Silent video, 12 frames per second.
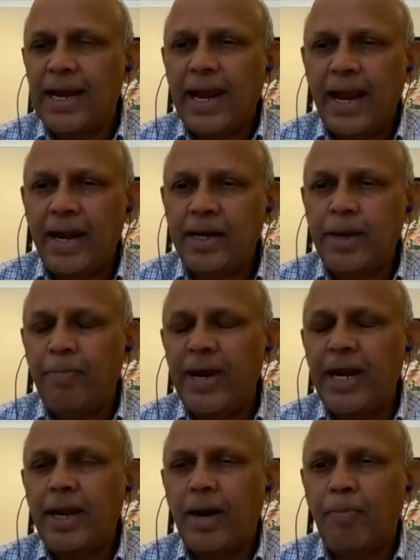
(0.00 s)
And
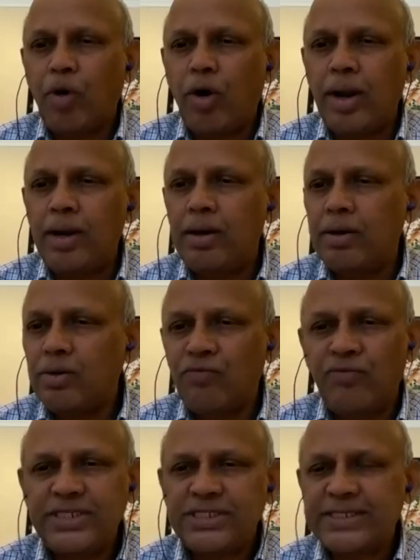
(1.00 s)
depending upon
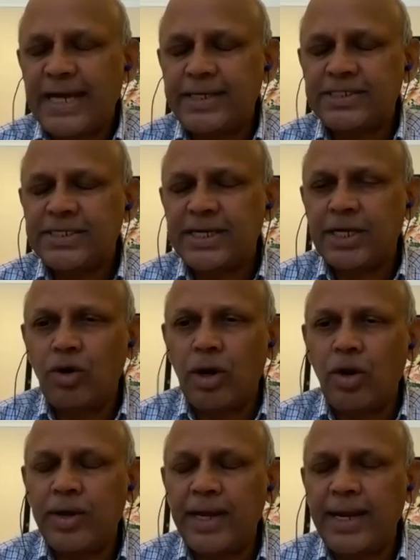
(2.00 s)
which statistic you're
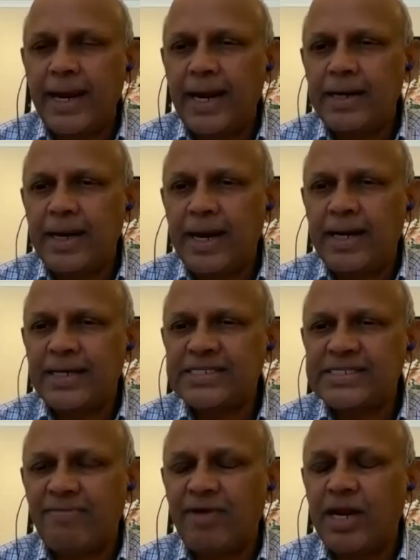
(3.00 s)
looking at, it
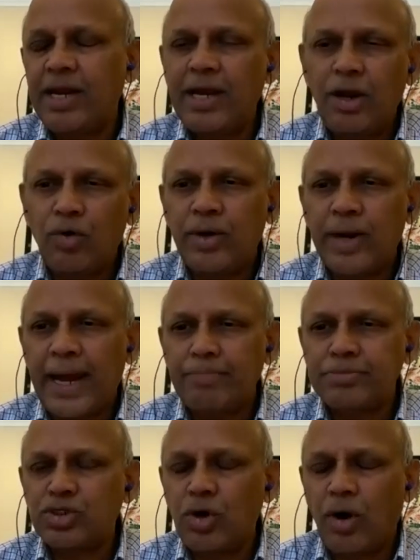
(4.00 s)
is seven
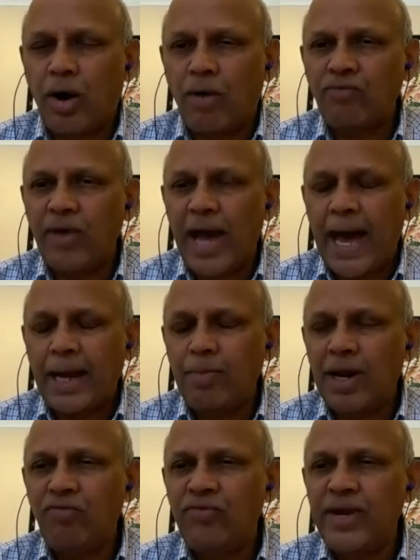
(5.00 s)
kilograms of
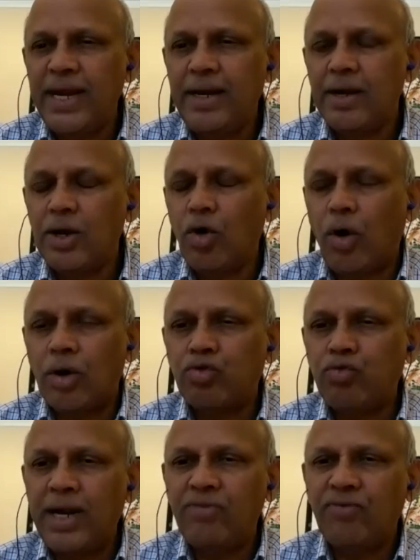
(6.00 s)
animal feed or
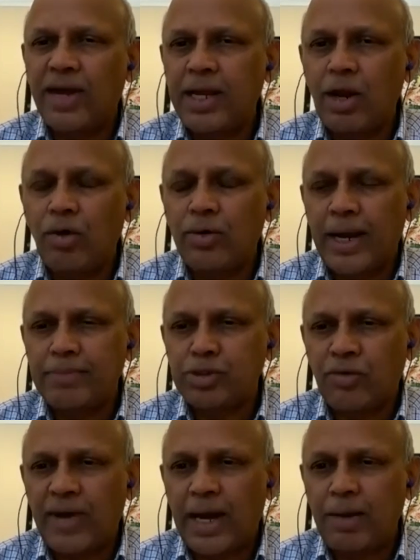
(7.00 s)
25 kilograms
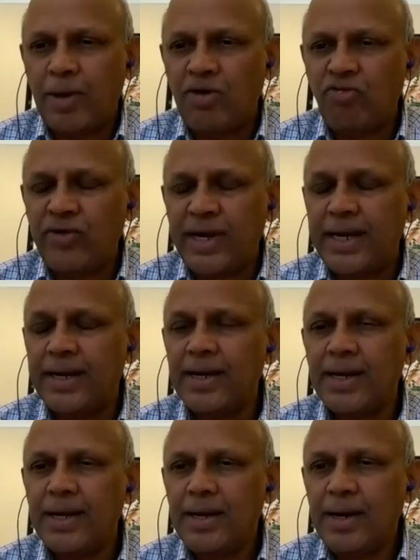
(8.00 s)
of animal feed.
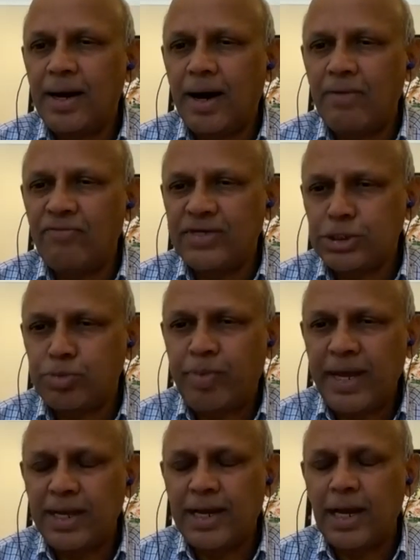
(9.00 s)
Uh, which is
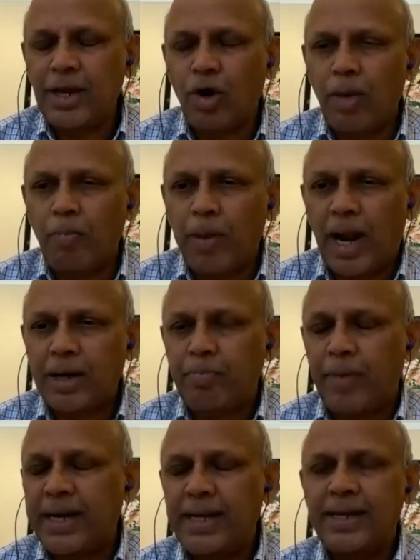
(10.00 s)
basically all plant
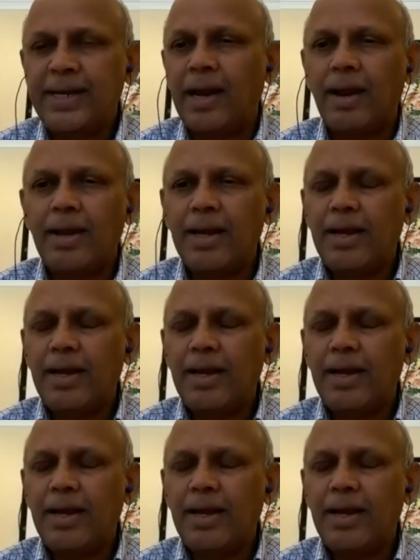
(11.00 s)
material.